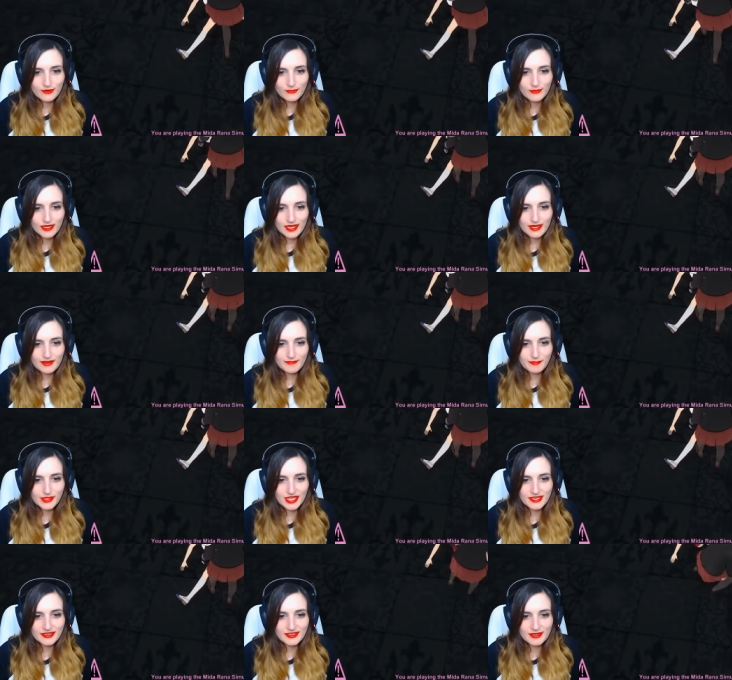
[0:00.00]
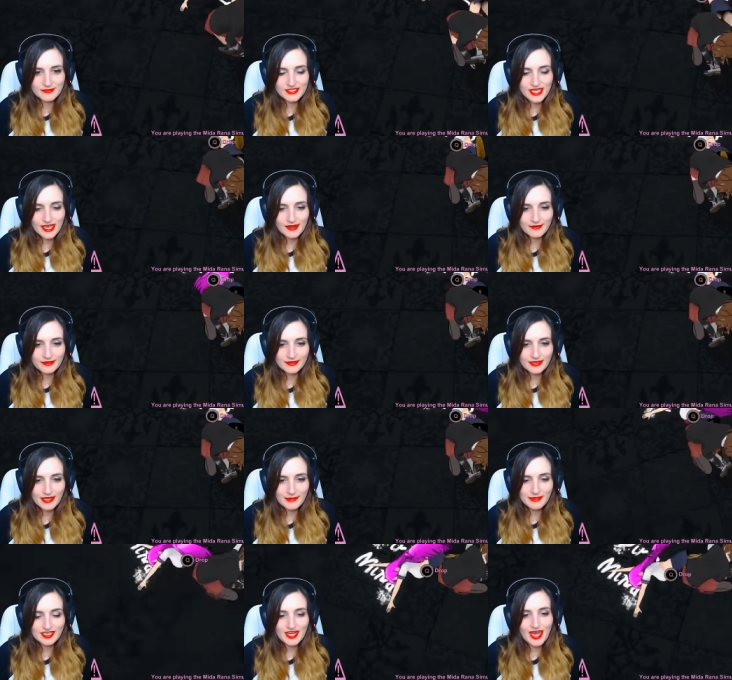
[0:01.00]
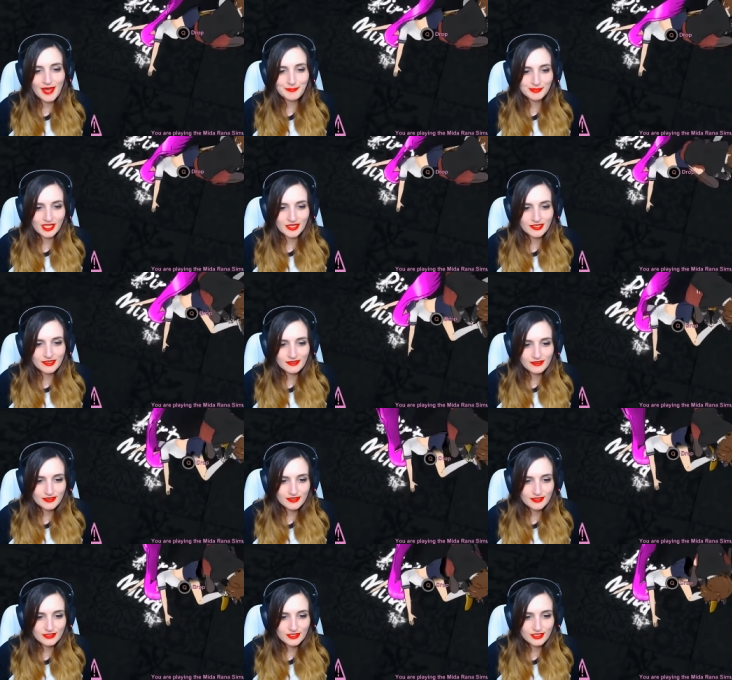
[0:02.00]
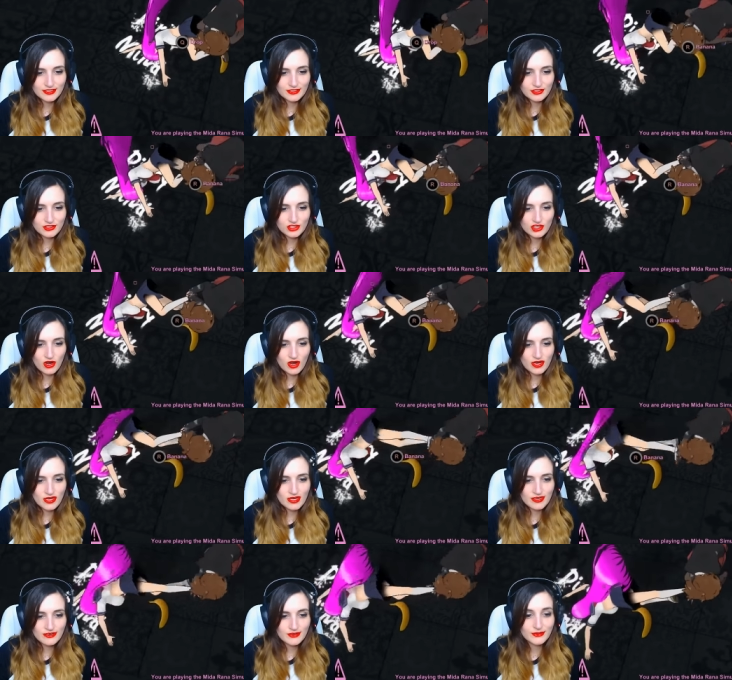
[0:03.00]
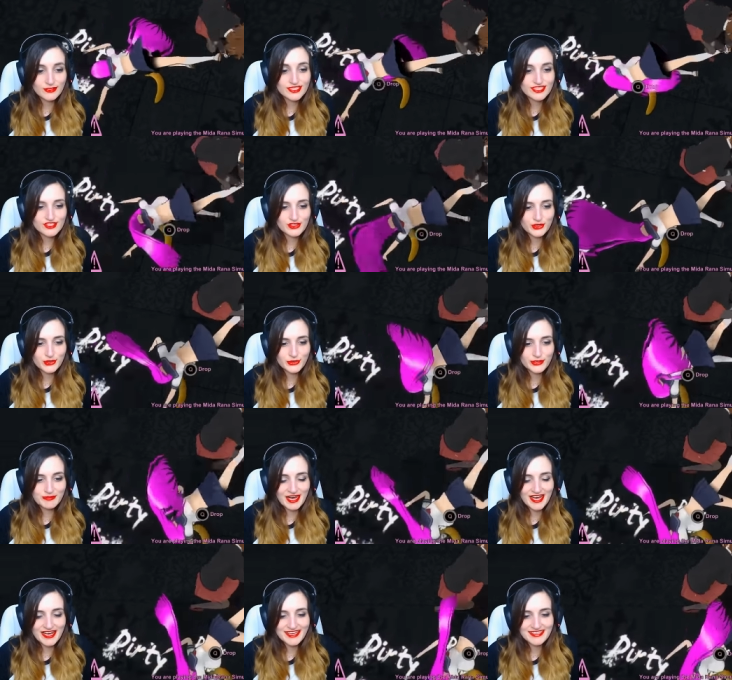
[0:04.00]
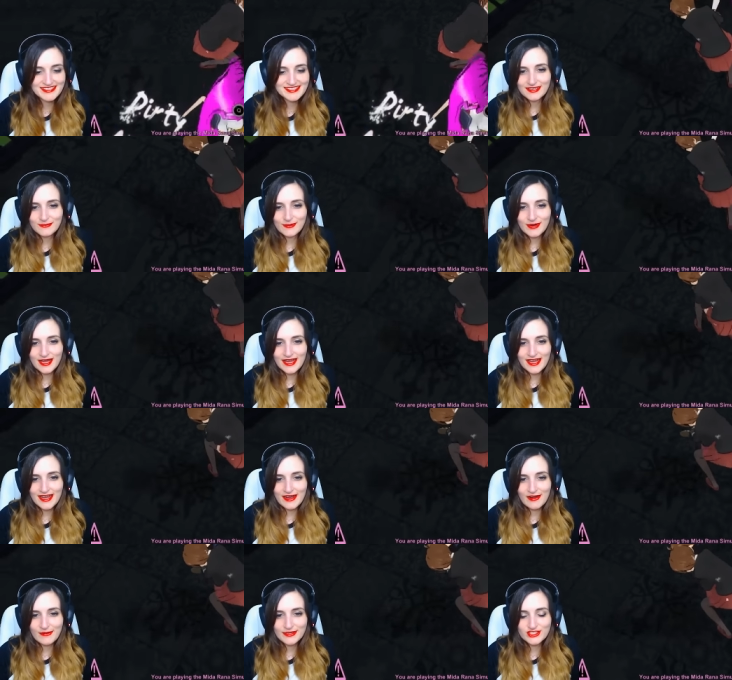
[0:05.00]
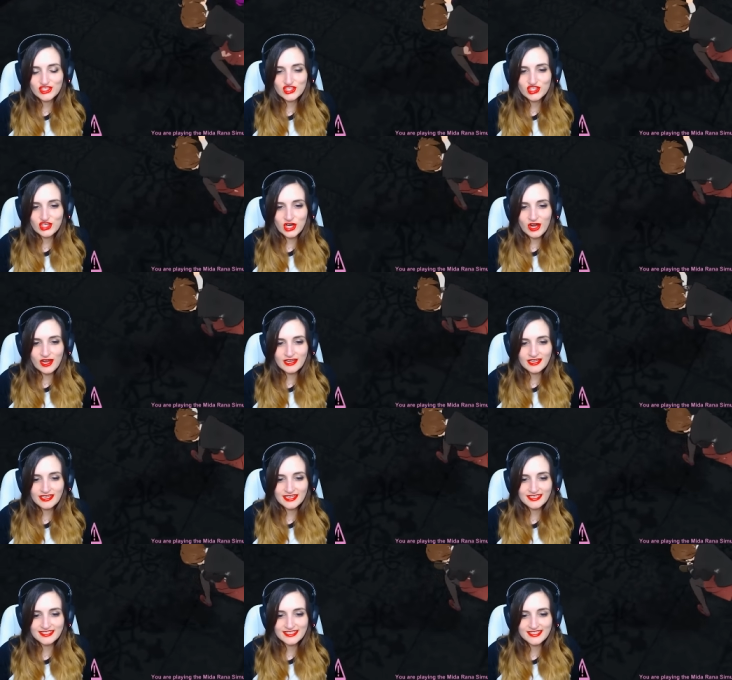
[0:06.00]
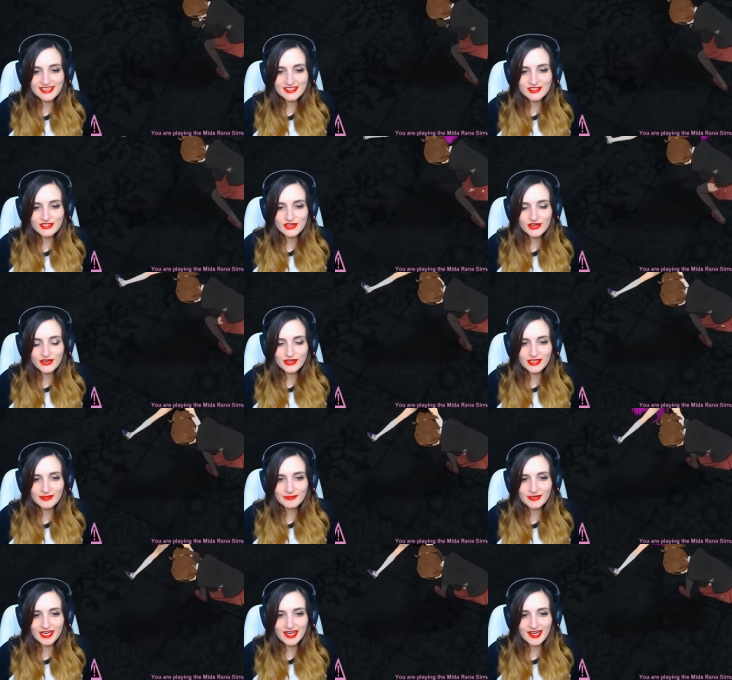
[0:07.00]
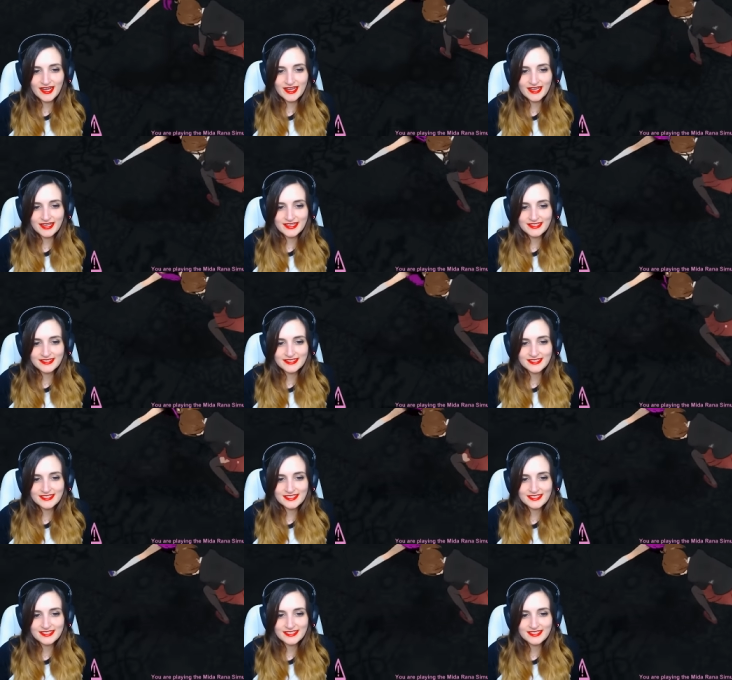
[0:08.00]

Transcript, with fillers: What kind of blood comes out? I mean, not blood. It's chalk. Oh, it says dirty mind. Wow, it's chalk and it says dirty mind.